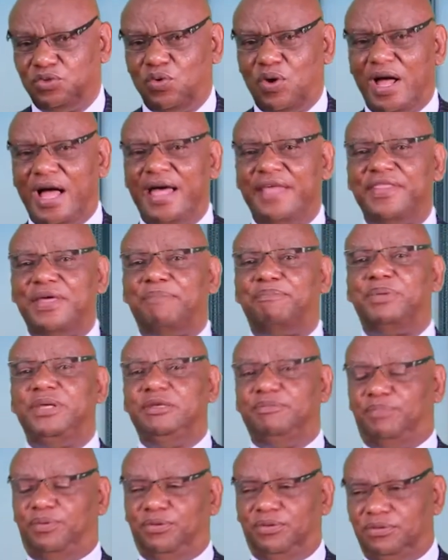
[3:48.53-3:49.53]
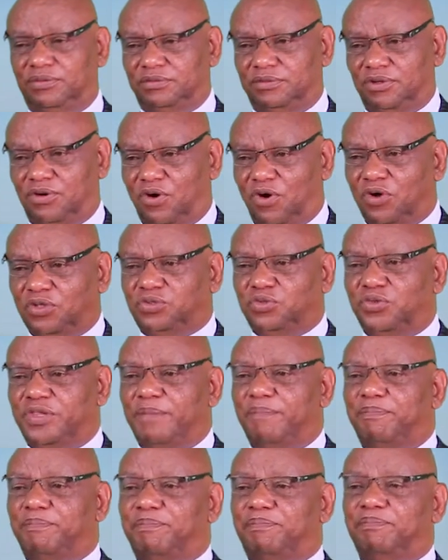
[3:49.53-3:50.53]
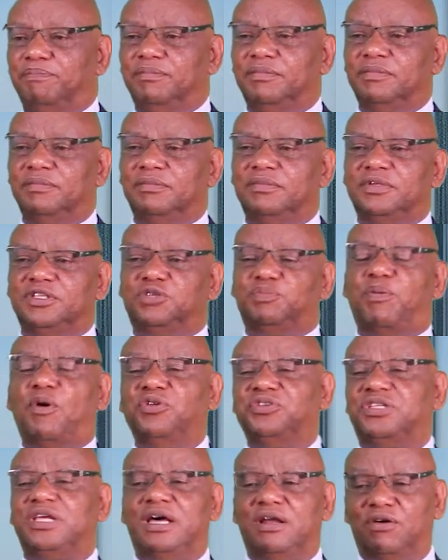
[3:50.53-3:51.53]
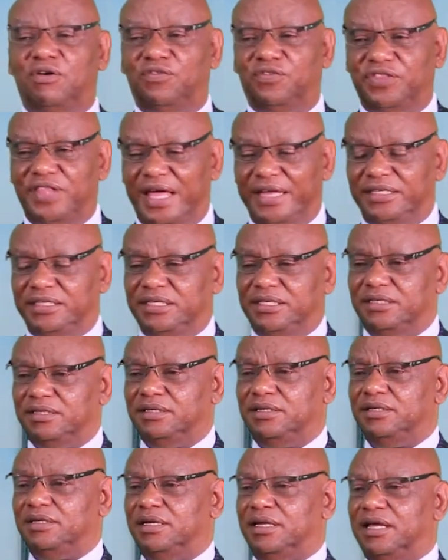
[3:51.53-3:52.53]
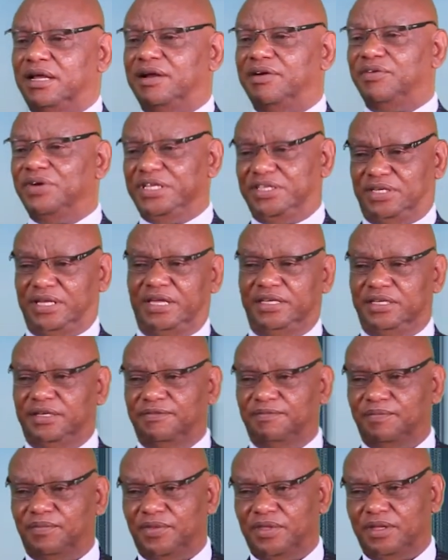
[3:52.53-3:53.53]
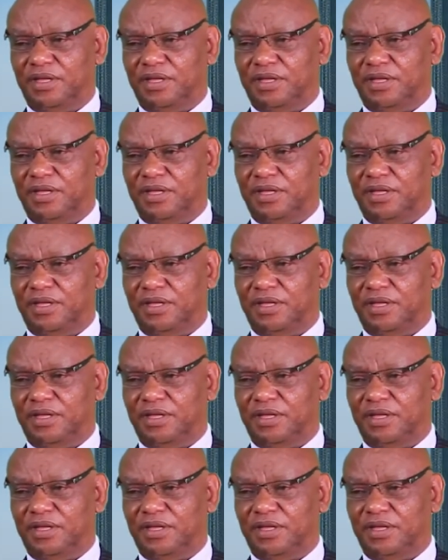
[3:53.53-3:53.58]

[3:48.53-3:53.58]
to other people or to the sponsor of that research.